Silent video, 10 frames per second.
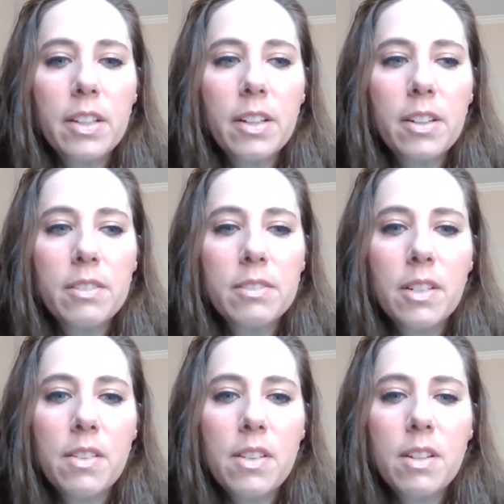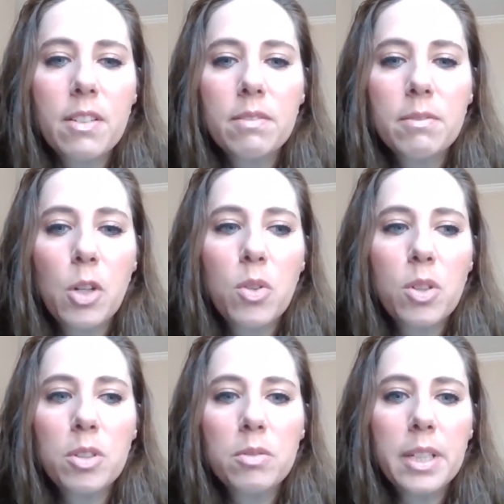like the
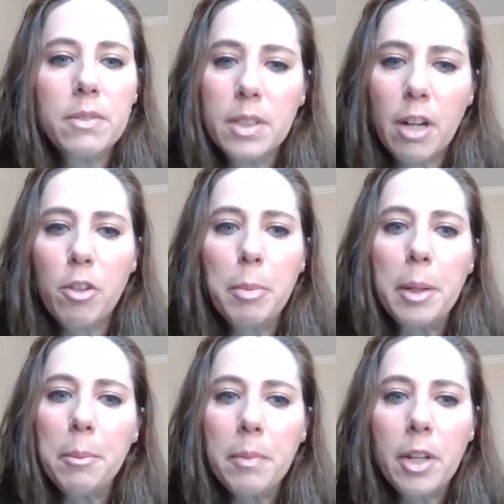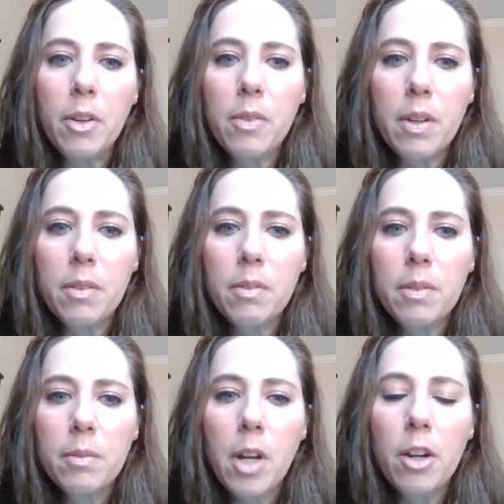local like government,
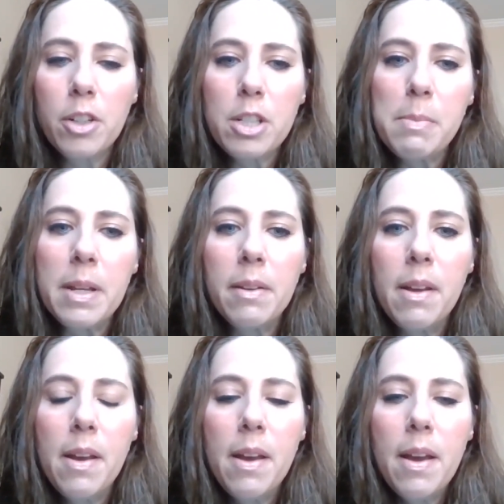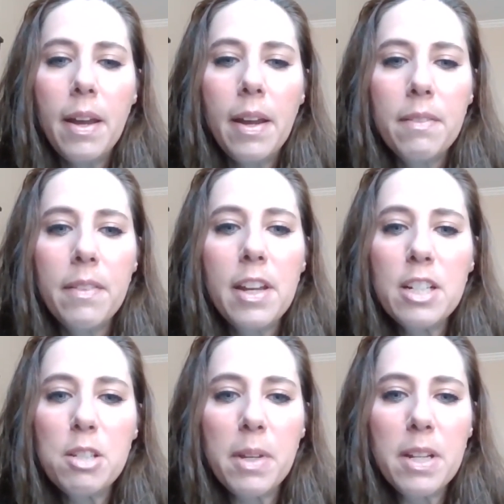the congressman, and they
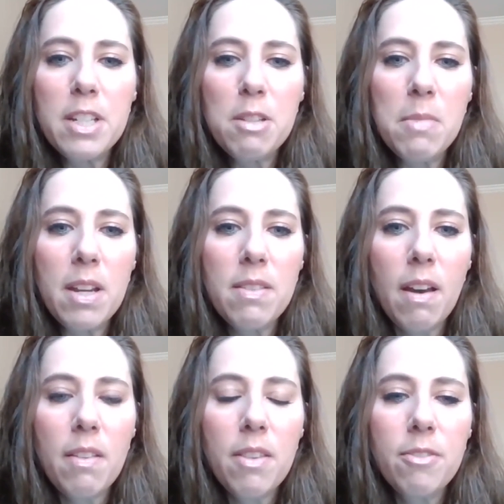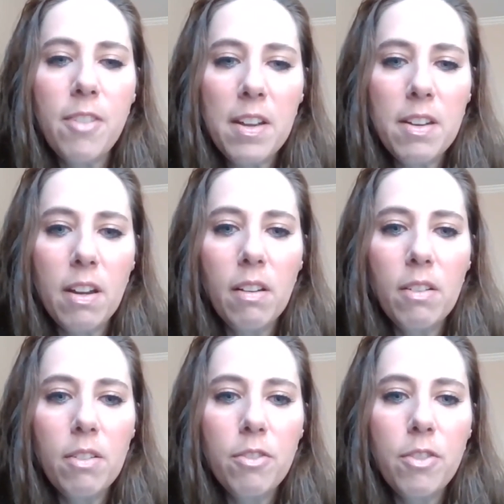explained to me that the funding
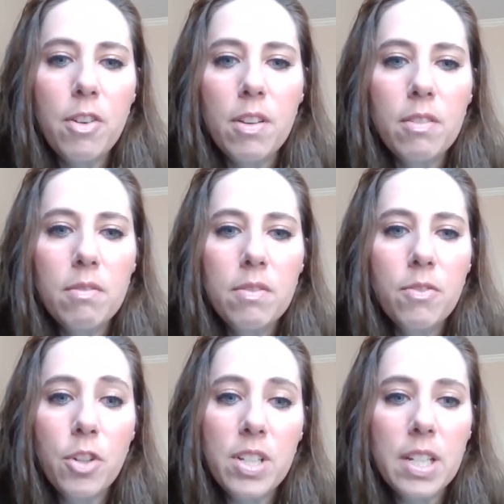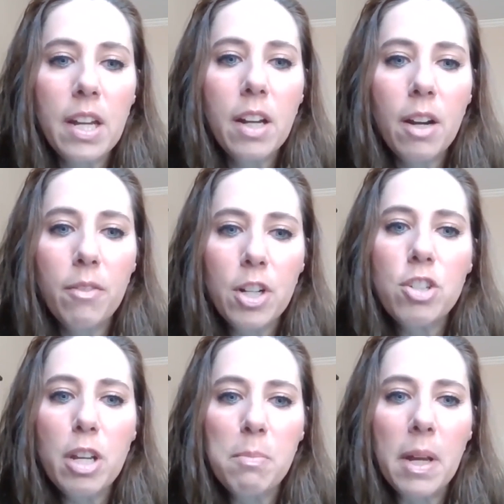for state coverage
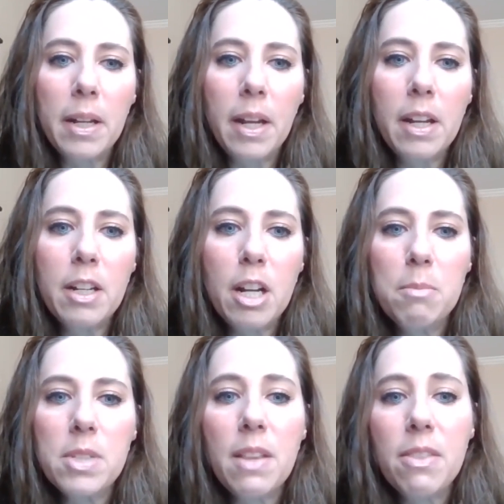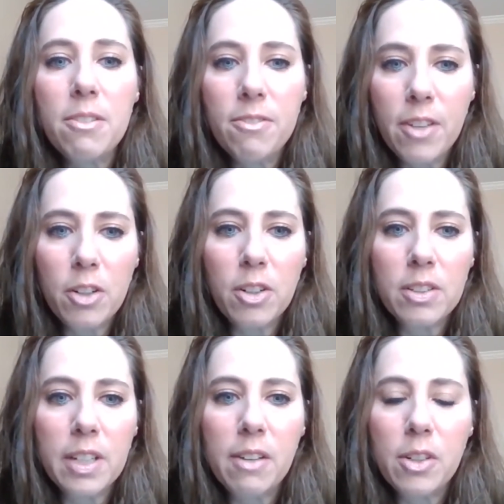like Medicaid comes at the
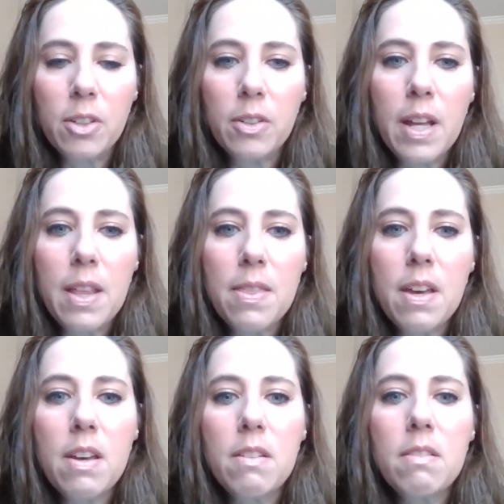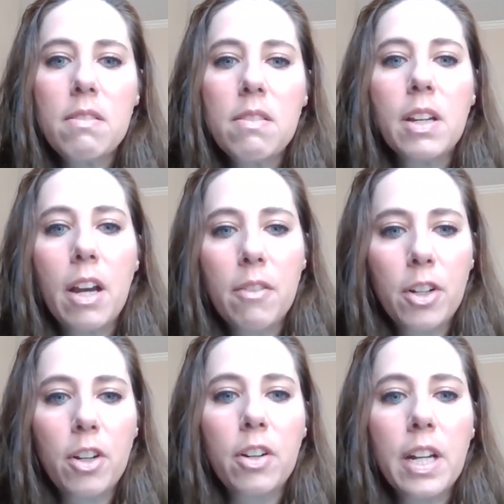federal level, and then the
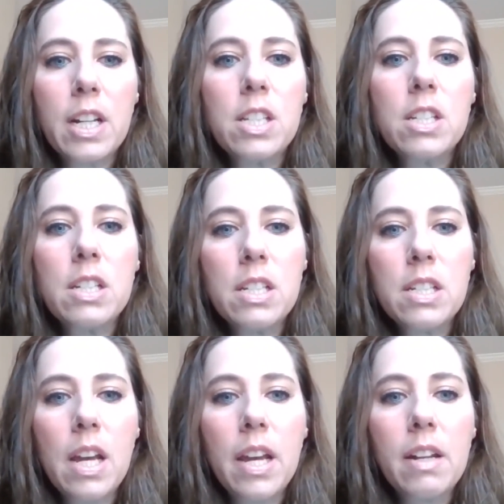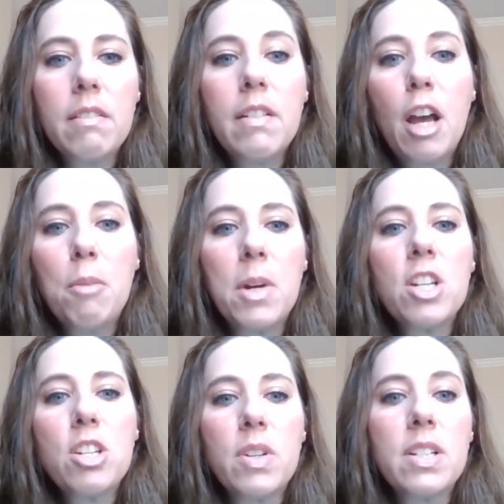governor gets to decide how
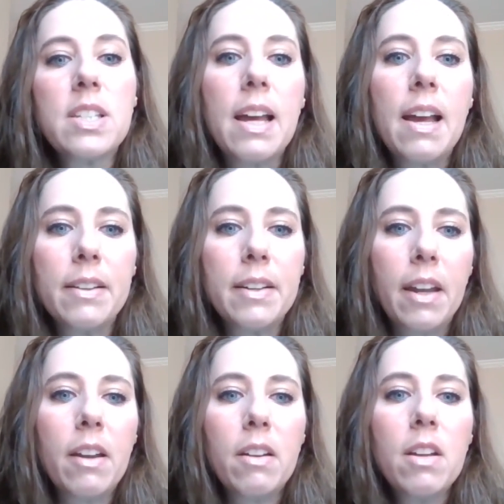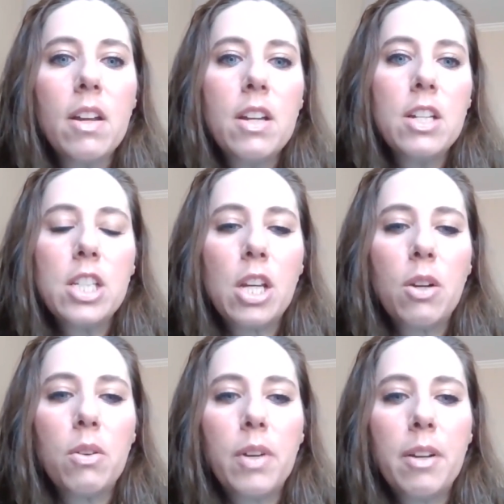much he wants to allocate.
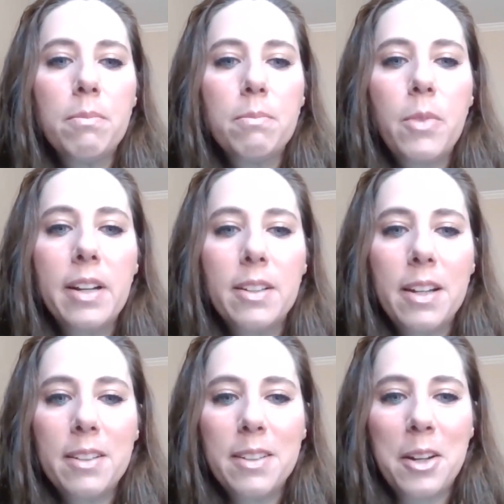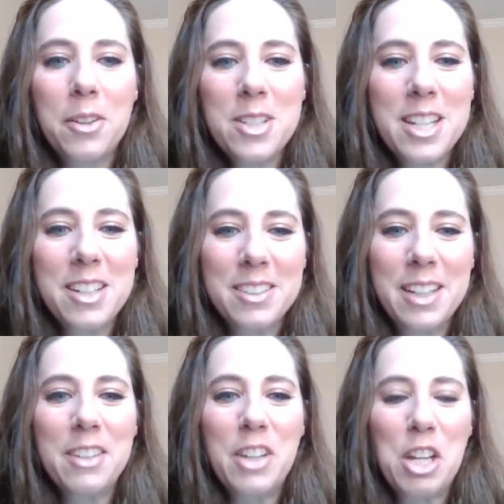So I write a lot of letters, send a
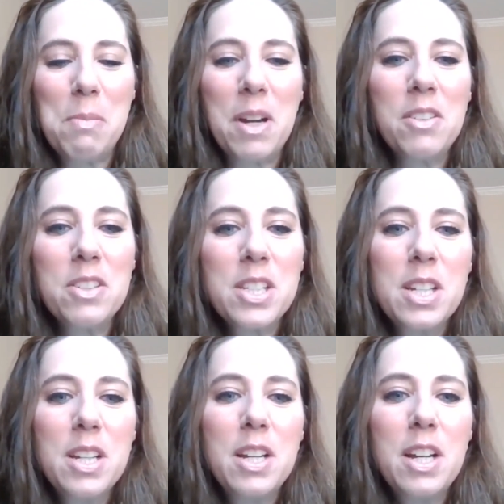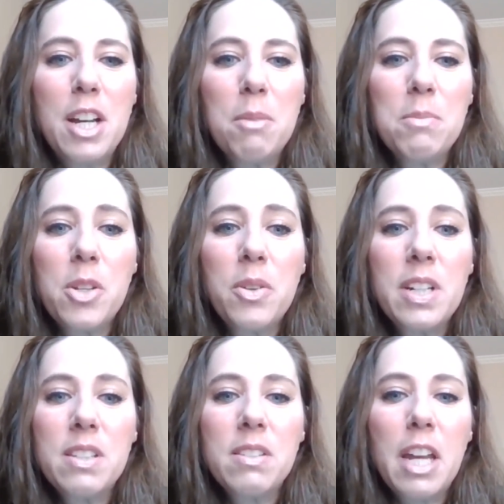lot of emails. So it's